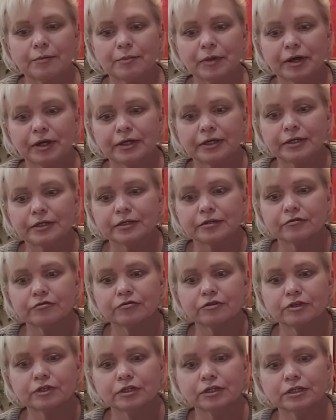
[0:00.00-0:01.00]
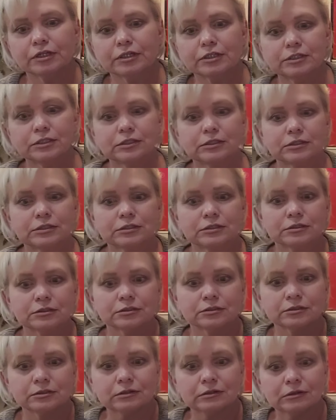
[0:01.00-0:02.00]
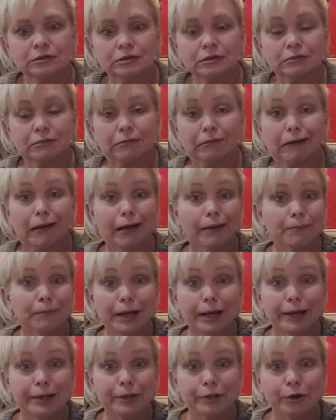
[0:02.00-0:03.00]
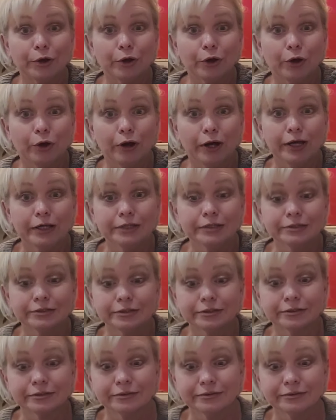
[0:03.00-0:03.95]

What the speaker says: might gift this. I might not.